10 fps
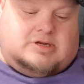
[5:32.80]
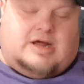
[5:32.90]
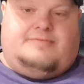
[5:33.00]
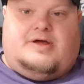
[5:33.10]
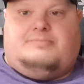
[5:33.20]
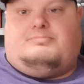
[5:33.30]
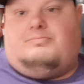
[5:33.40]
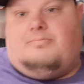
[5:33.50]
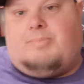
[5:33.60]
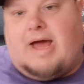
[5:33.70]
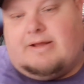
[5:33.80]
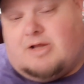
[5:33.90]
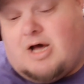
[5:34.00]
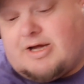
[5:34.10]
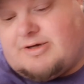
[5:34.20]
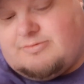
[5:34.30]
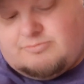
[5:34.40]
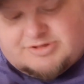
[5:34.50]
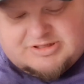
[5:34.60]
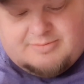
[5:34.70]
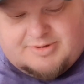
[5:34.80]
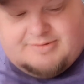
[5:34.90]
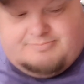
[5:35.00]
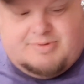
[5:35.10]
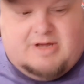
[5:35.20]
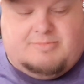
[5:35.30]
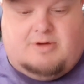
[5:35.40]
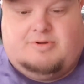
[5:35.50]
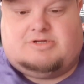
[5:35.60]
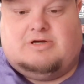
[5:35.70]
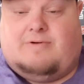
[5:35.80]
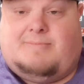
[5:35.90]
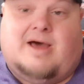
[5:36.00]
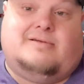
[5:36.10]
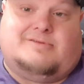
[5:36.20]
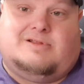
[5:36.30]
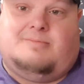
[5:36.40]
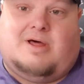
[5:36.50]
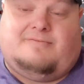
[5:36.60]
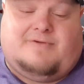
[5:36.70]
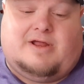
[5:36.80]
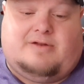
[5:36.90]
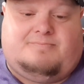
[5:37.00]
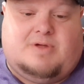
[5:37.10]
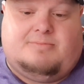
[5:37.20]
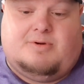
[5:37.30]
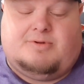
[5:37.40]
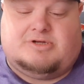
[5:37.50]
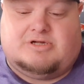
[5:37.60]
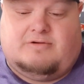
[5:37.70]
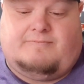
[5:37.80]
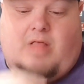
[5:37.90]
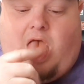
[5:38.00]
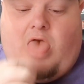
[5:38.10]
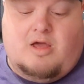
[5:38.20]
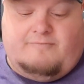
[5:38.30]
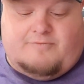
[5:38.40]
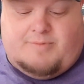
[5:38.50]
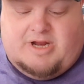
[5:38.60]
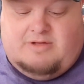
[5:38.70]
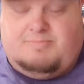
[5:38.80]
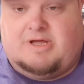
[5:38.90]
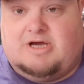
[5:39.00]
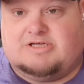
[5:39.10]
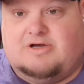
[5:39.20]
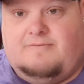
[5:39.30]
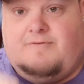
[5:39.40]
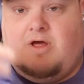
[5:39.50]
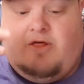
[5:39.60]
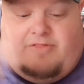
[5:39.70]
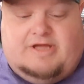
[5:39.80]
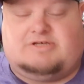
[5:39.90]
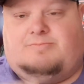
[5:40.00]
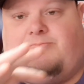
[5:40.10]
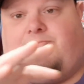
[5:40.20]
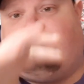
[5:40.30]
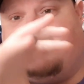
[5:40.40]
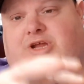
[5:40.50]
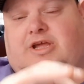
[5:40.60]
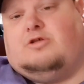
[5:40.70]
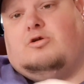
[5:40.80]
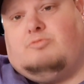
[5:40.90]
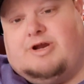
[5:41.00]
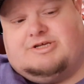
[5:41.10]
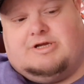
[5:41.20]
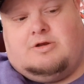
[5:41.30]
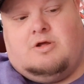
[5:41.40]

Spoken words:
I've had bad luck with some of the BMW stuff. I'm not a fan of BMW stuff for me because of this particular reason.